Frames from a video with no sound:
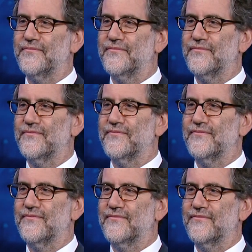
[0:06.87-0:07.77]
joined by
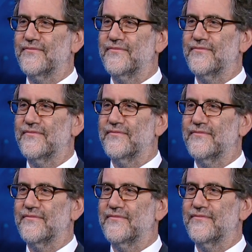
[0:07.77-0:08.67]
Dr. Andrea
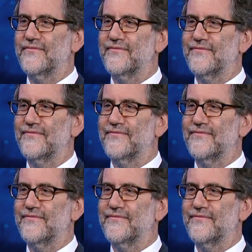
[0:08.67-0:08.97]
Bartoli,